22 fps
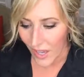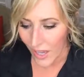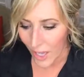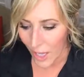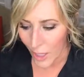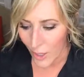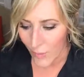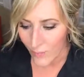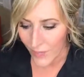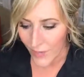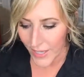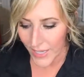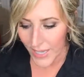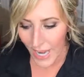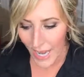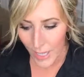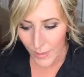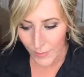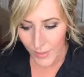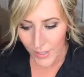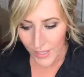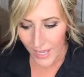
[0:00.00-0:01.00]
And
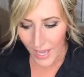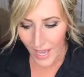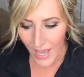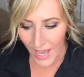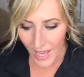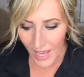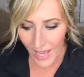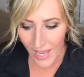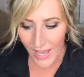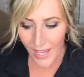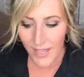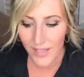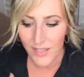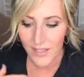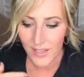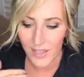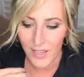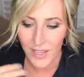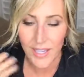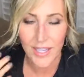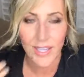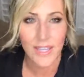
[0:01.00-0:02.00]
I'm going to add,
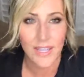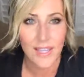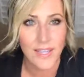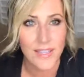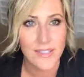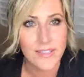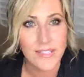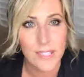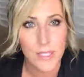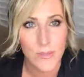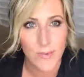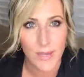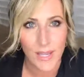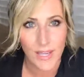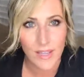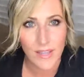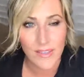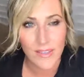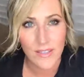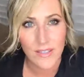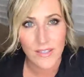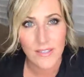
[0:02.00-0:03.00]
again,
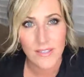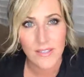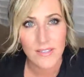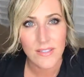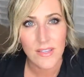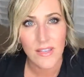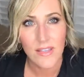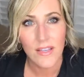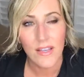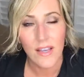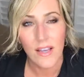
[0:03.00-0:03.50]
Samantha's